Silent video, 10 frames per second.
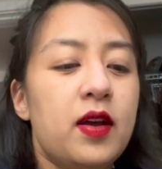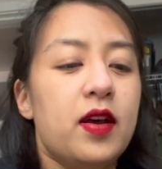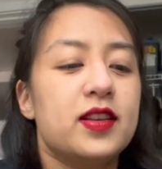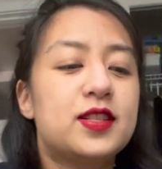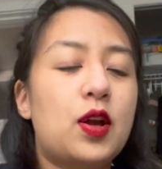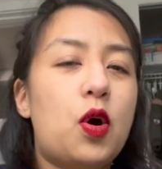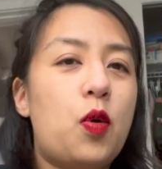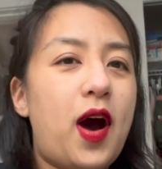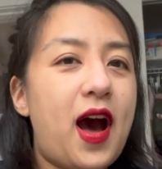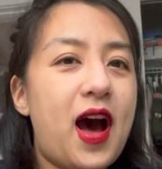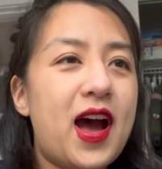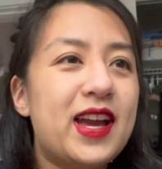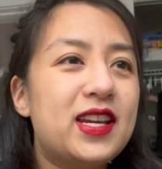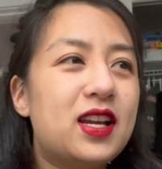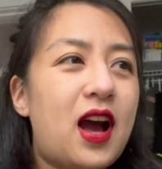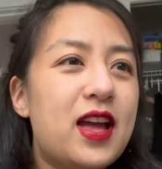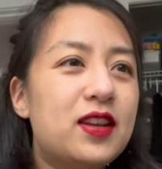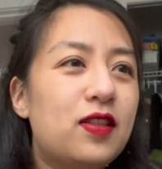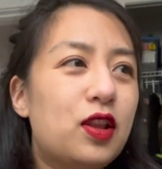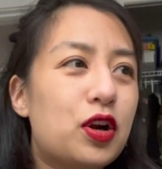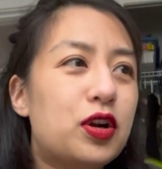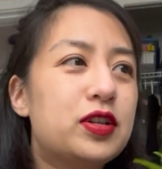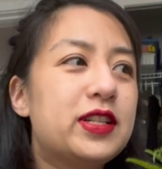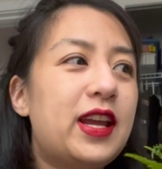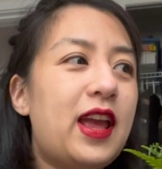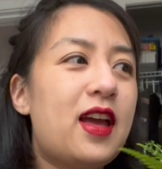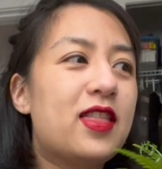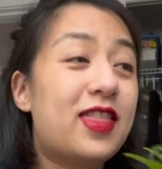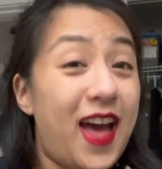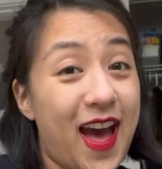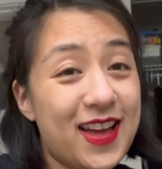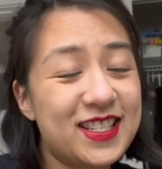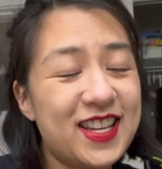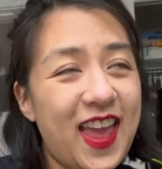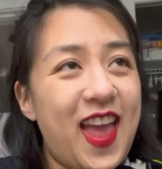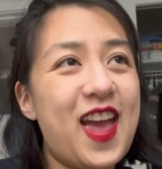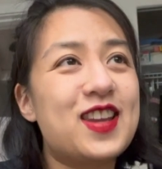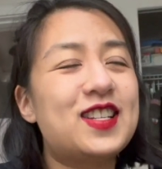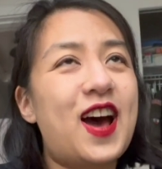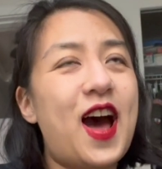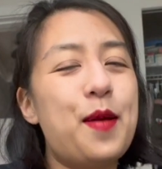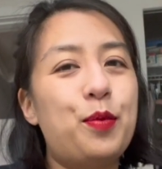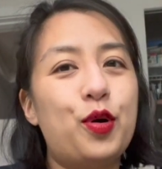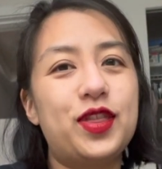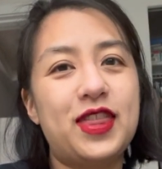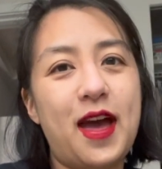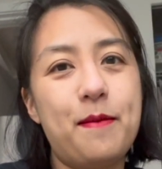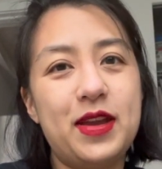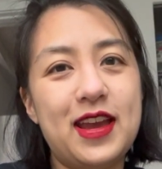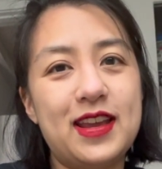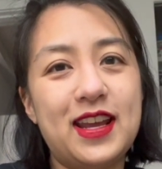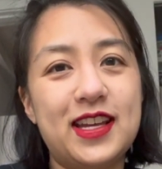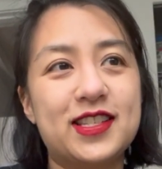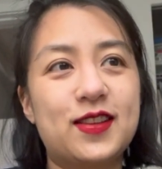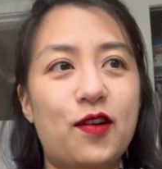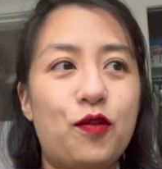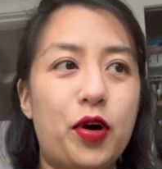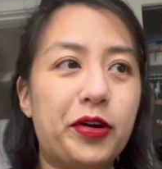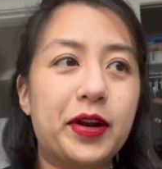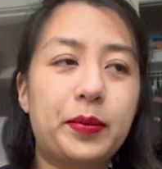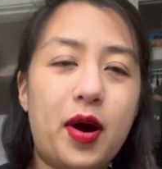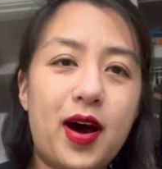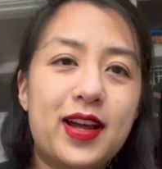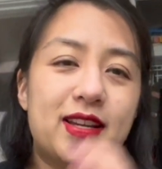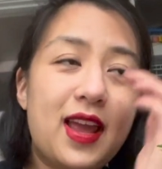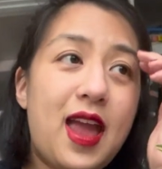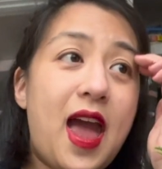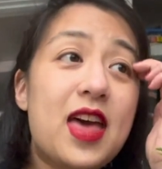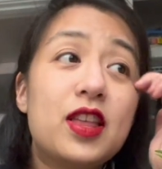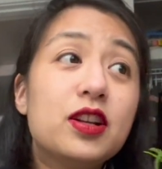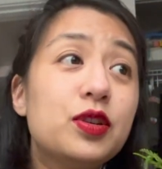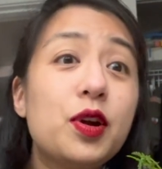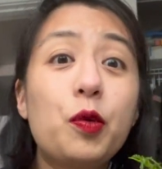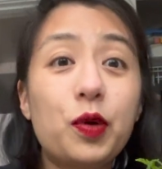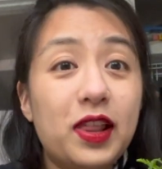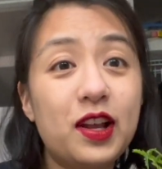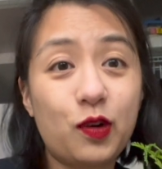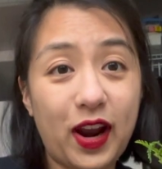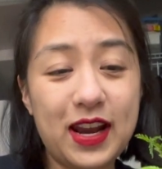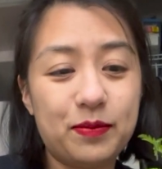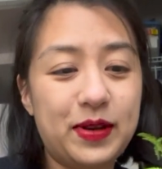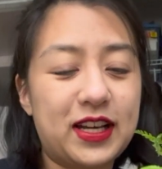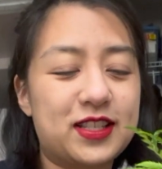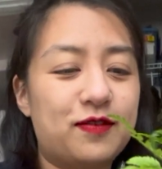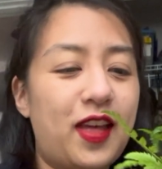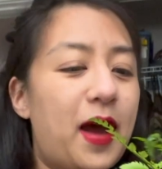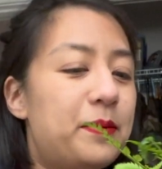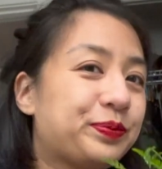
So I kind of learned that, and I put them in a self-watering pot, and they're doing really great because of that.